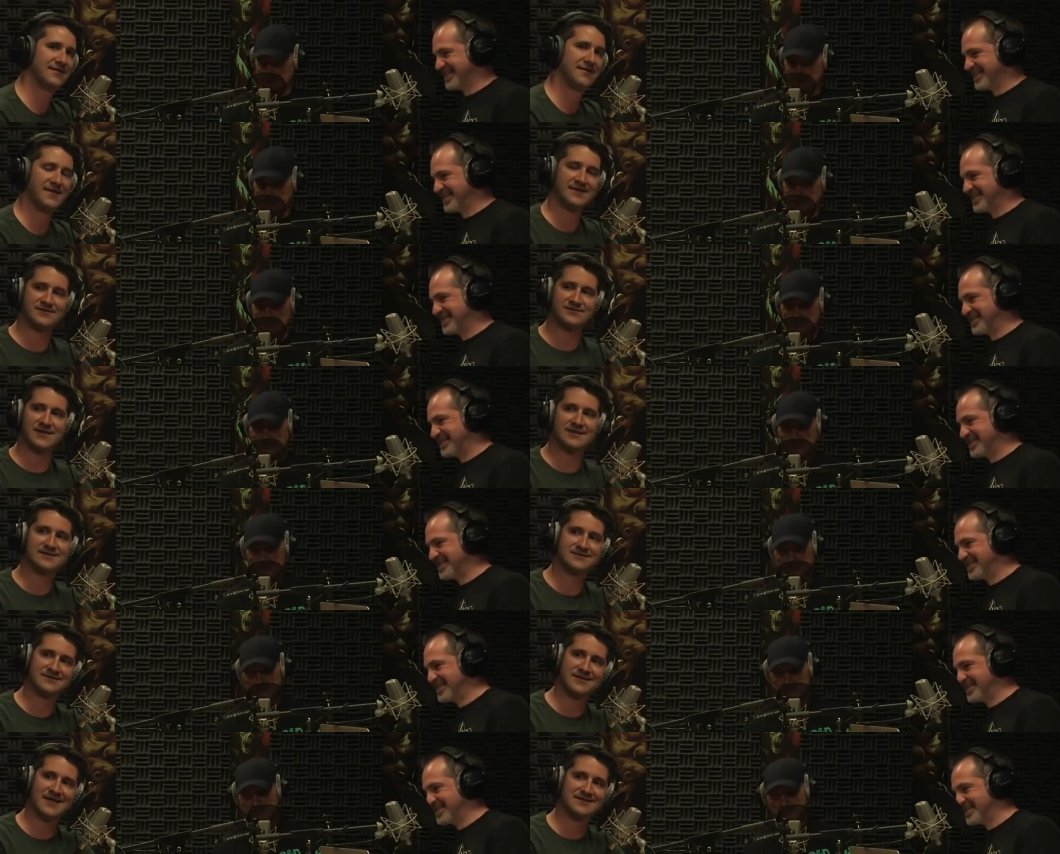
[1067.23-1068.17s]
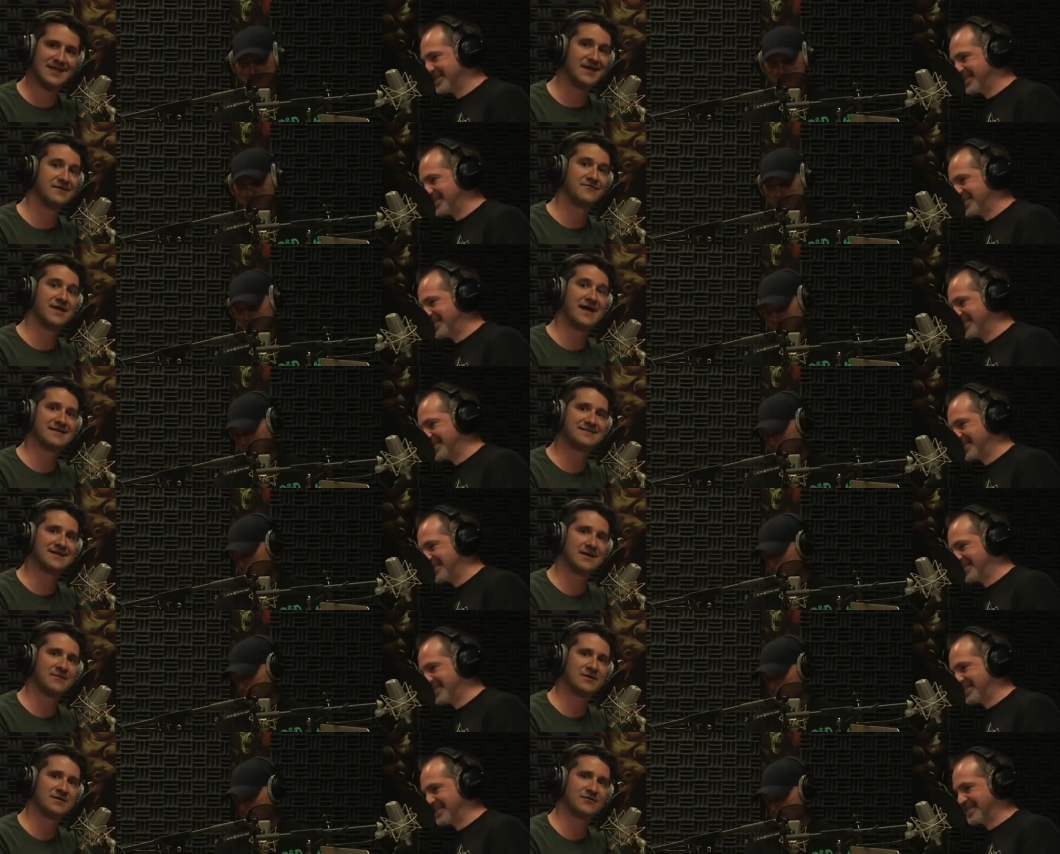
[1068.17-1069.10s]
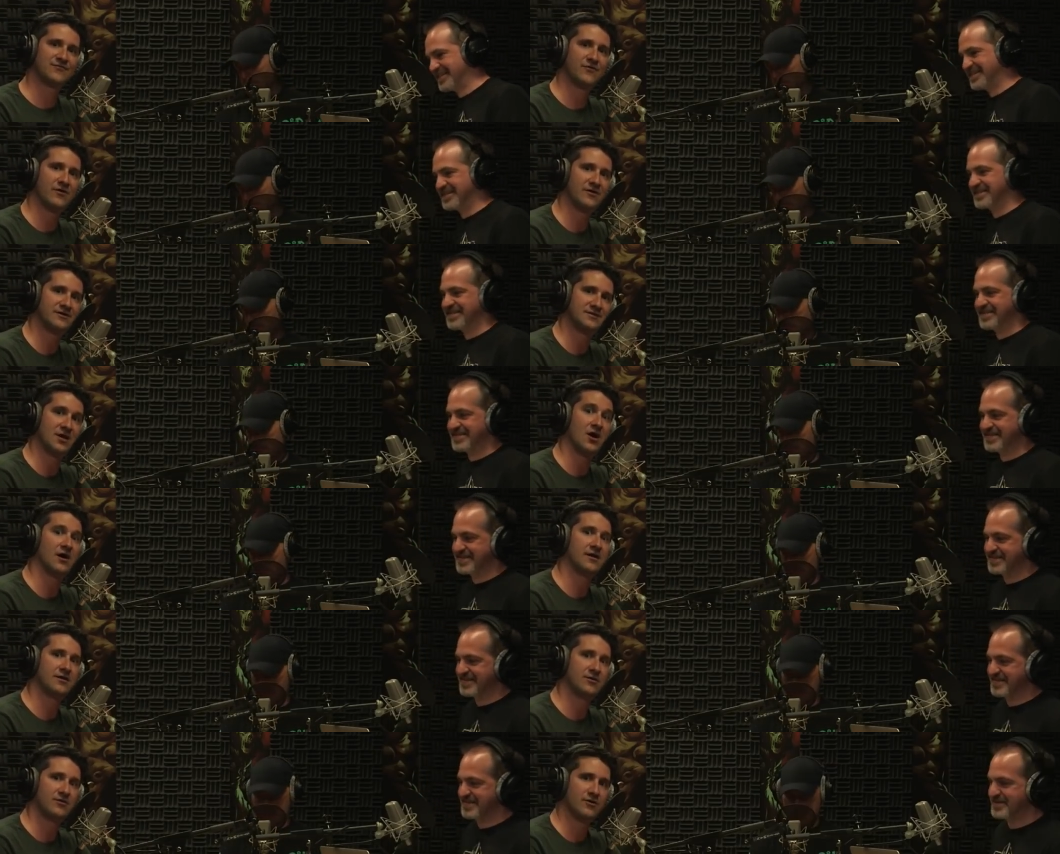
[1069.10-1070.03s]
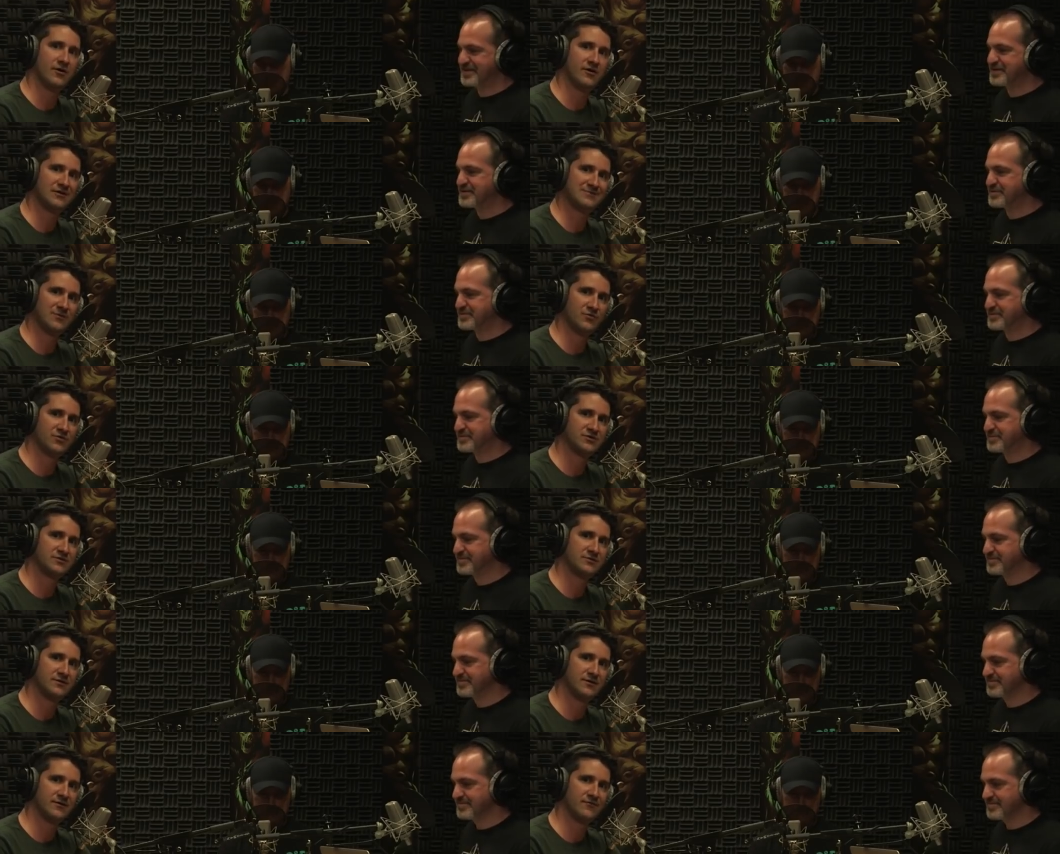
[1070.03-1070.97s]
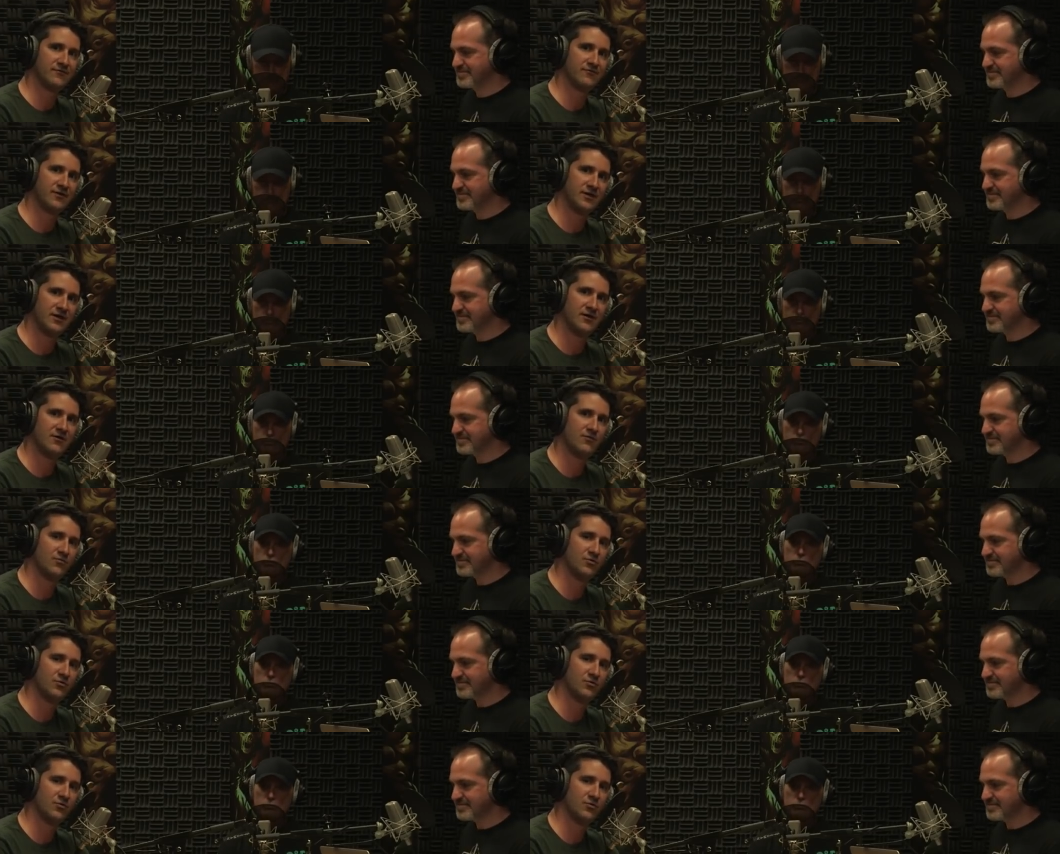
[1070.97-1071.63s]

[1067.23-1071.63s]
Speaker 1: that's that's that's the end of that segment as far as the audio goes, but we're still here for video, and